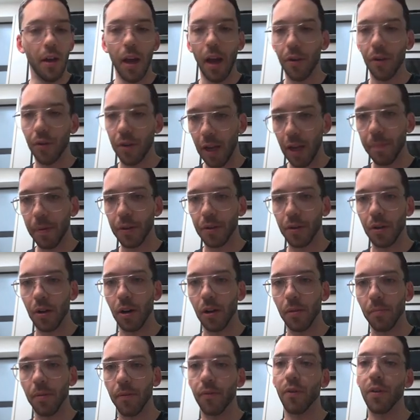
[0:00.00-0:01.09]
how deep it's
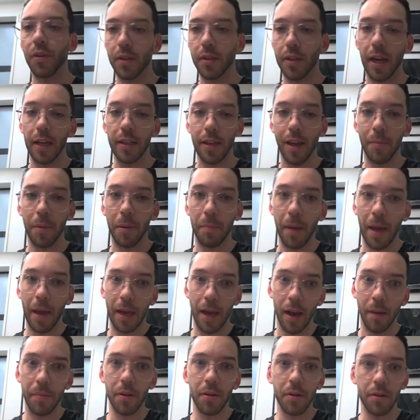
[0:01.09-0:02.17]
gone before it starts coming back
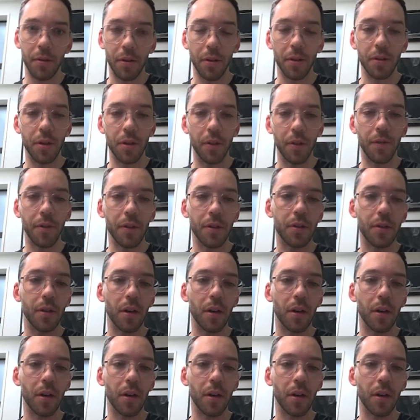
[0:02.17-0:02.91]
up to the surface.